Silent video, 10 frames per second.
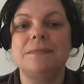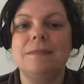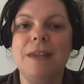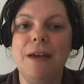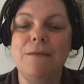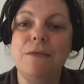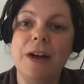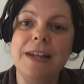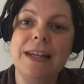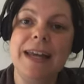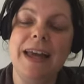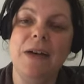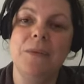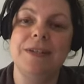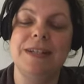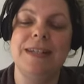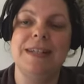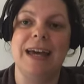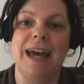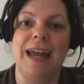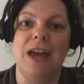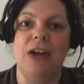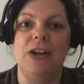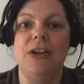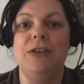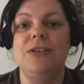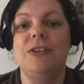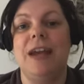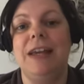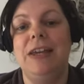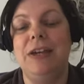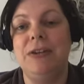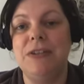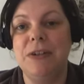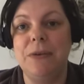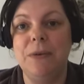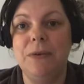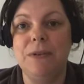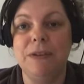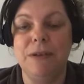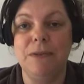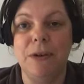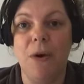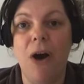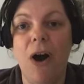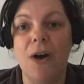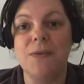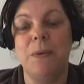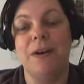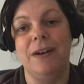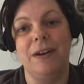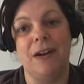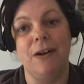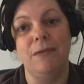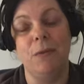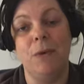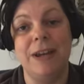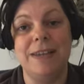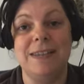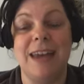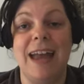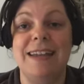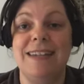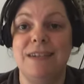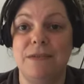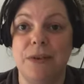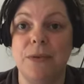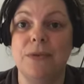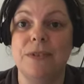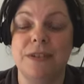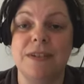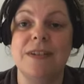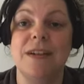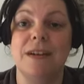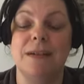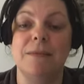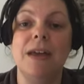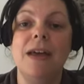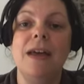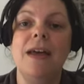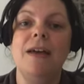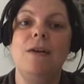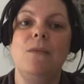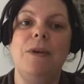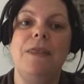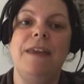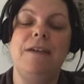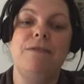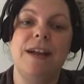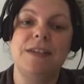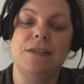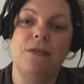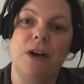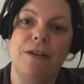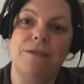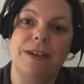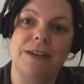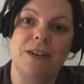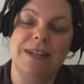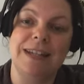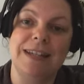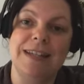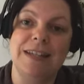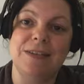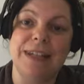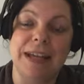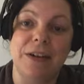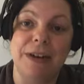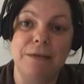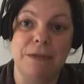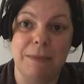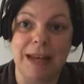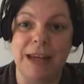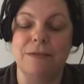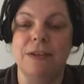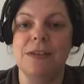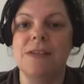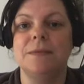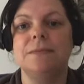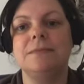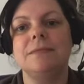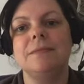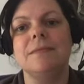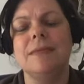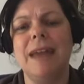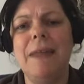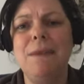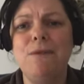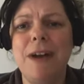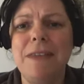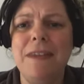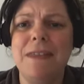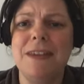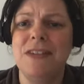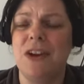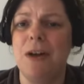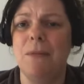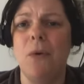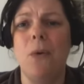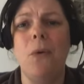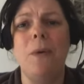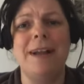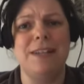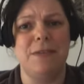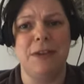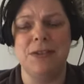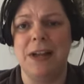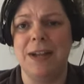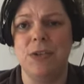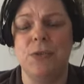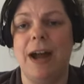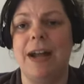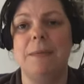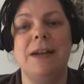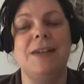And finally, I wanted to say a huge thank you to all of you for your hard work over what is a difficult term. With the effects of COVID-19 still lingering for many of us, and the fact that this term always feels like a drag because